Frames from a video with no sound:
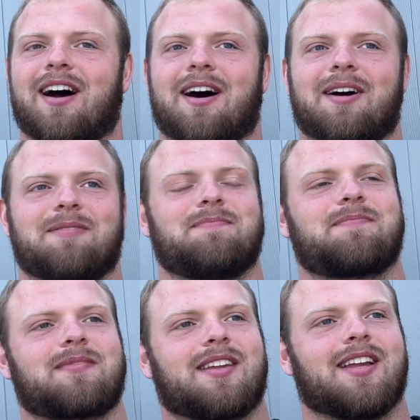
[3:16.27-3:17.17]
Um,
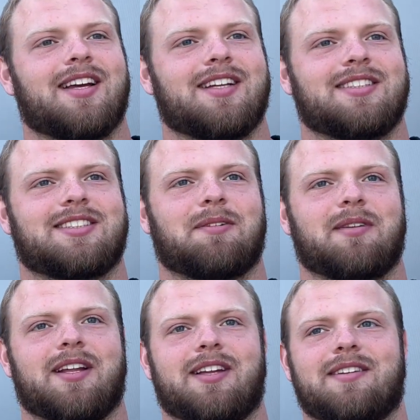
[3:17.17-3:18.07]

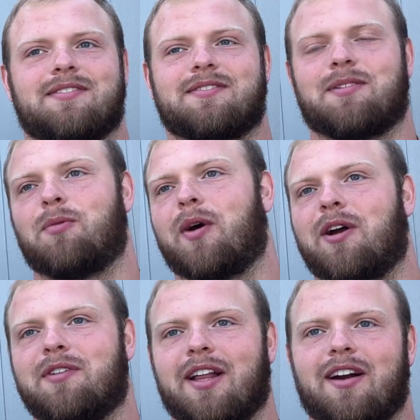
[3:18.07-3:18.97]
somebody from way
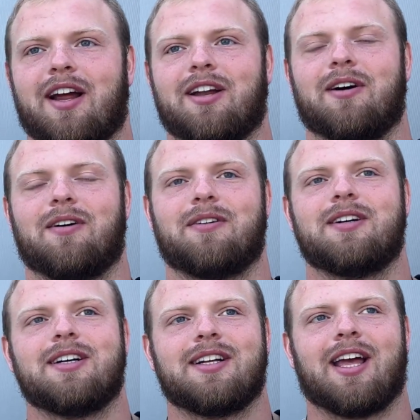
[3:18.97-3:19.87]
over there, I know,
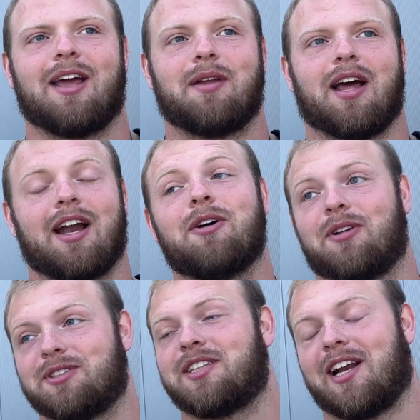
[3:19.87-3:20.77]
it, I know
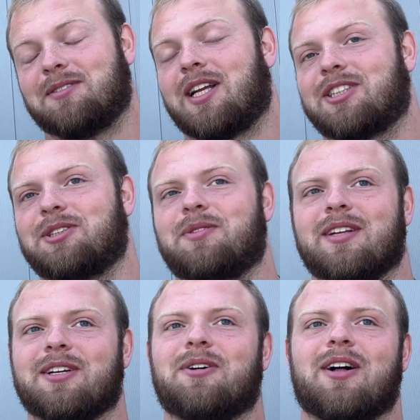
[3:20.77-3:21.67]
their stadium is actually
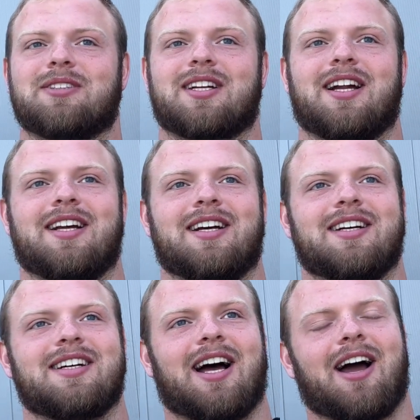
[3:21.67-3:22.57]
really cool. I was kind of
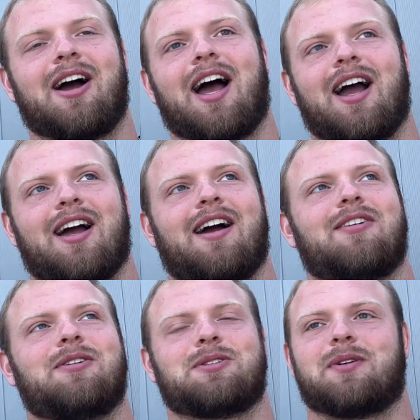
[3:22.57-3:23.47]
I, have
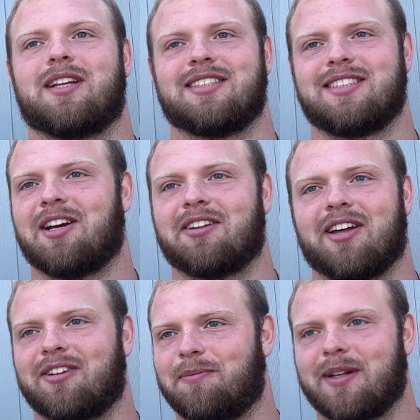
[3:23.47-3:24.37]
always wanted to see all the
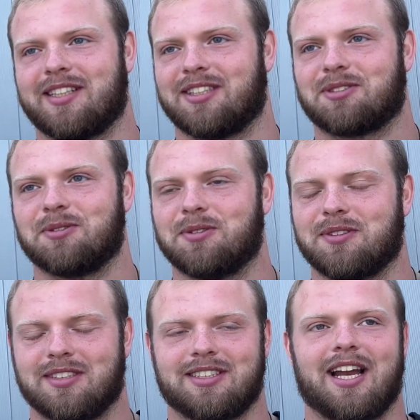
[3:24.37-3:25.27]
other Big Ten schools
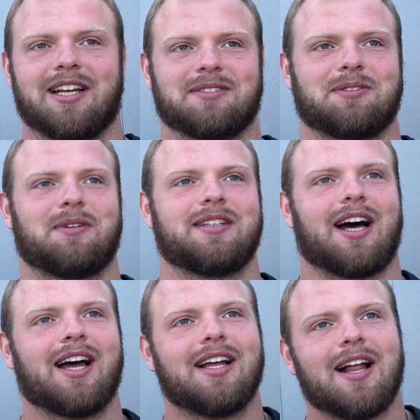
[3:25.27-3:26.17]
and stadiums and
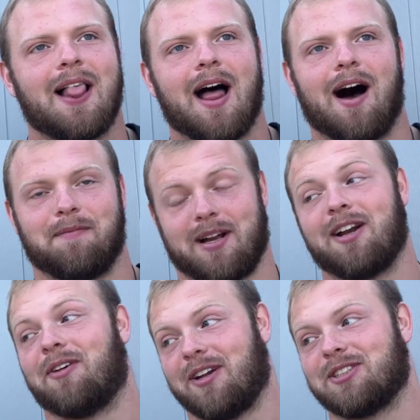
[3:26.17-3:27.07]
whatnot, um, and I
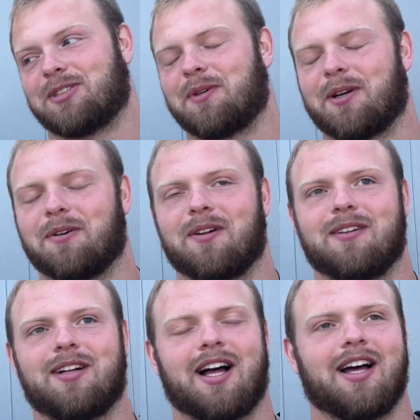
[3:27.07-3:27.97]
know theirs is pretty cool.
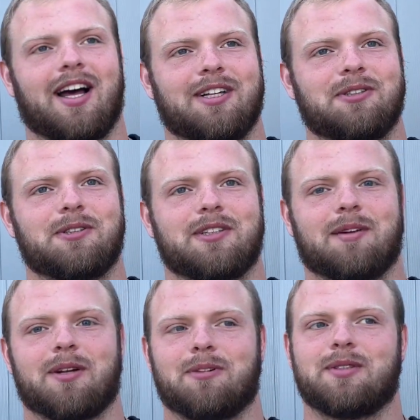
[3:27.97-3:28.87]
I, I, googled it,
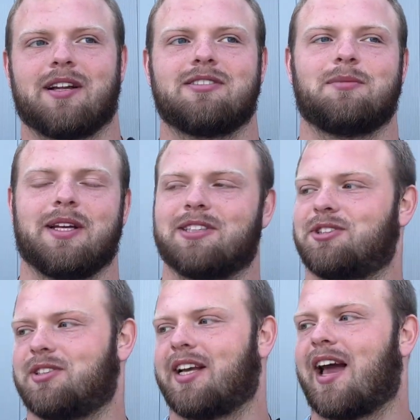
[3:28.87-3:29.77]
but it'll definitely be
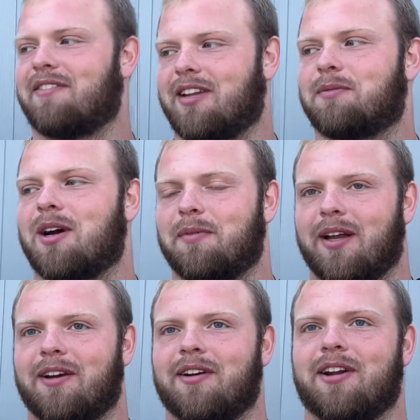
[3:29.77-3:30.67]
interesting having them come
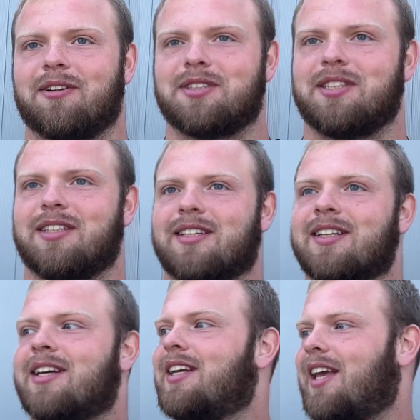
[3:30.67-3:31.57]
here. You know, seeing
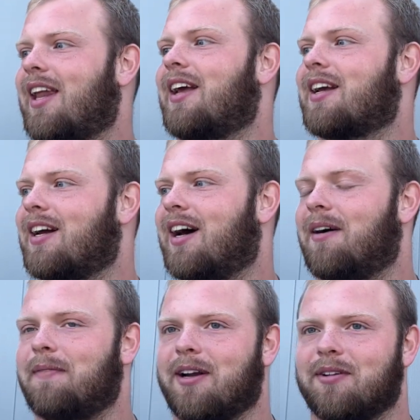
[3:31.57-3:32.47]
Kinnick.
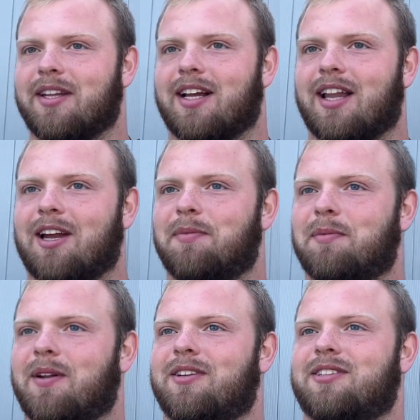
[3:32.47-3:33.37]
Um, I don't think a lot of
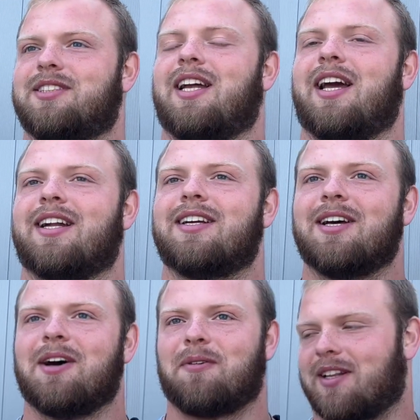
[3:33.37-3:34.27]
people understand
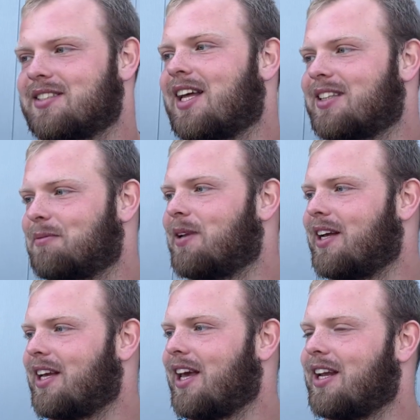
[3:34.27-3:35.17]
what it's like to play
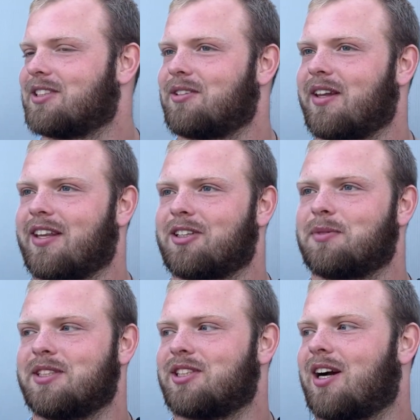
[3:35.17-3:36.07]
in Kinnick, so I think they'll
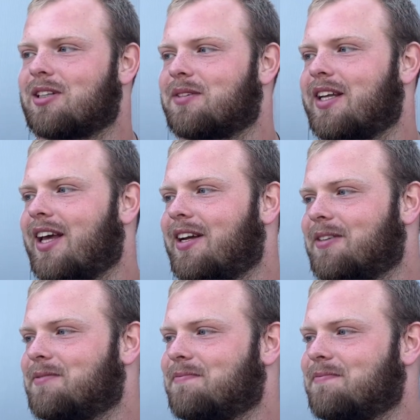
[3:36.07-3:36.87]
be shocked when they get here.